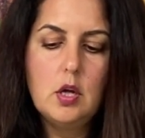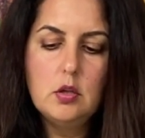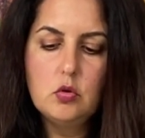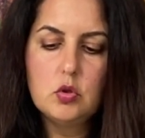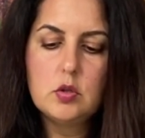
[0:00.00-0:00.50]

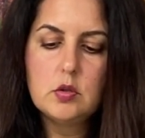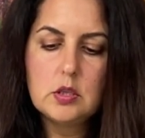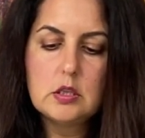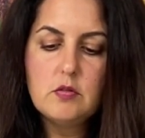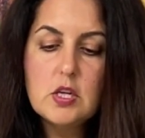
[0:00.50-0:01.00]
So the
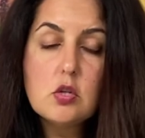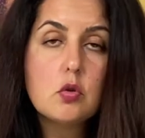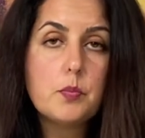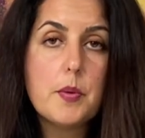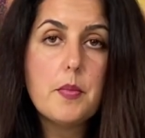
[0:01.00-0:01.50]
weight helps
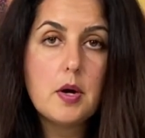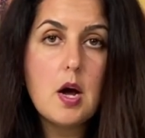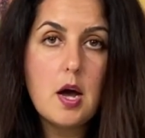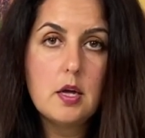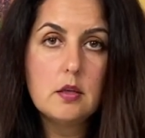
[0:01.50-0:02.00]
to figure
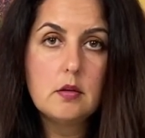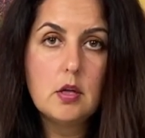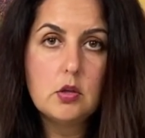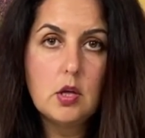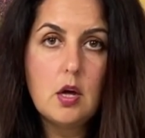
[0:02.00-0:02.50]
out
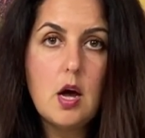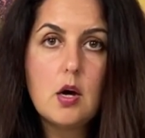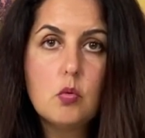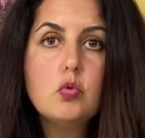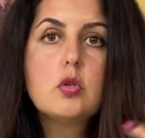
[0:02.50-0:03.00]
those right
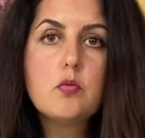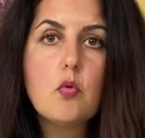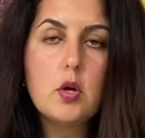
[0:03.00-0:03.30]
movements.